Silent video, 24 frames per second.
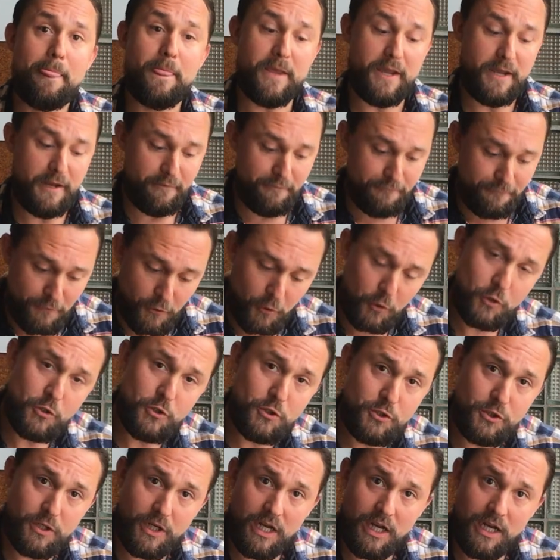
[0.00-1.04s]
The
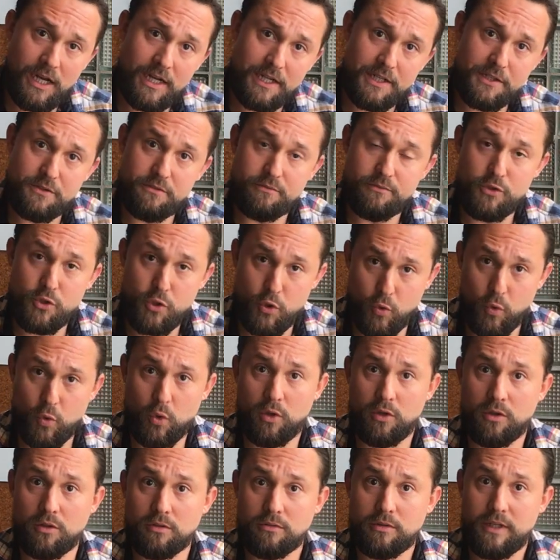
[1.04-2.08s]
first
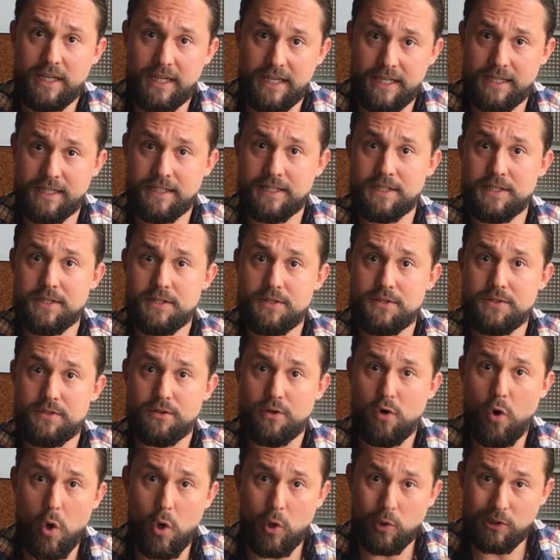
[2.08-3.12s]
tool is
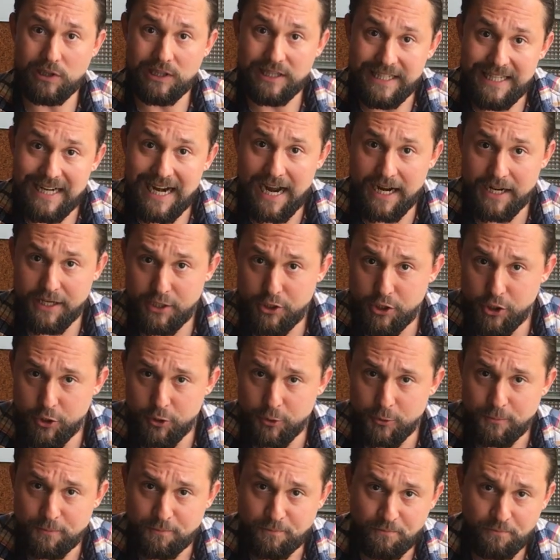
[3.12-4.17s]
called
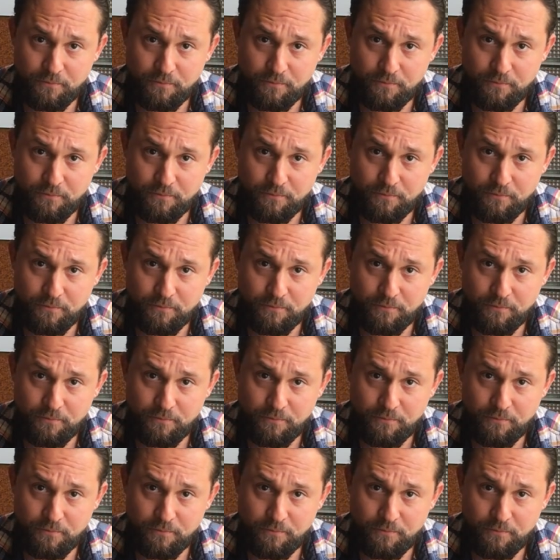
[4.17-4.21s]
LeadIQ.